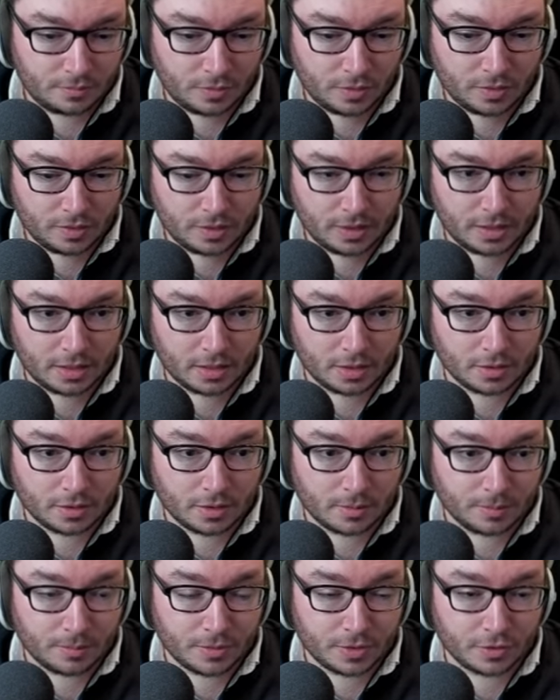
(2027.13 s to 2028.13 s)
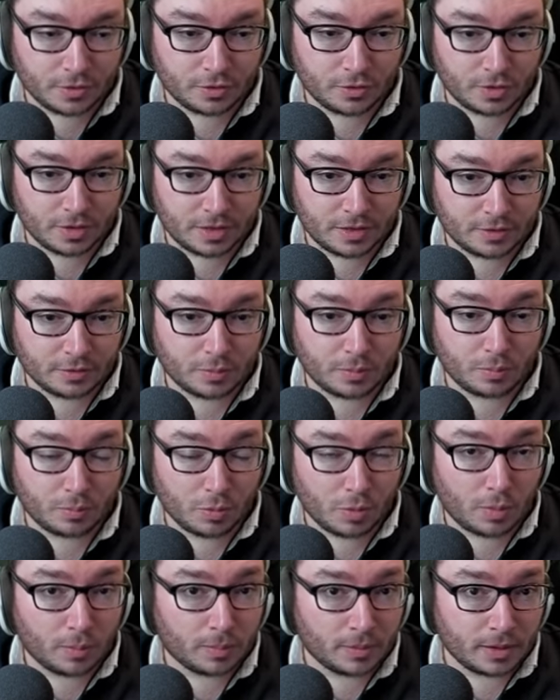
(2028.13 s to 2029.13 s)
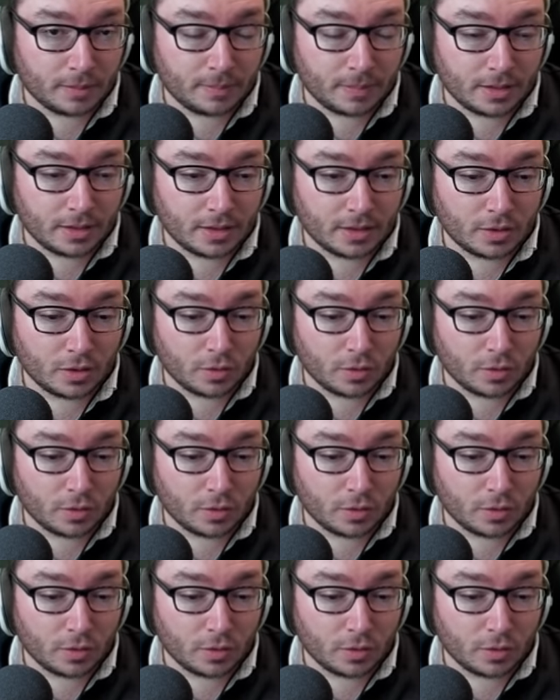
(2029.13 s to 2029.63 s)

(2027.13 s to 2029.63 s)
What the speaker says: The Shridius would probably be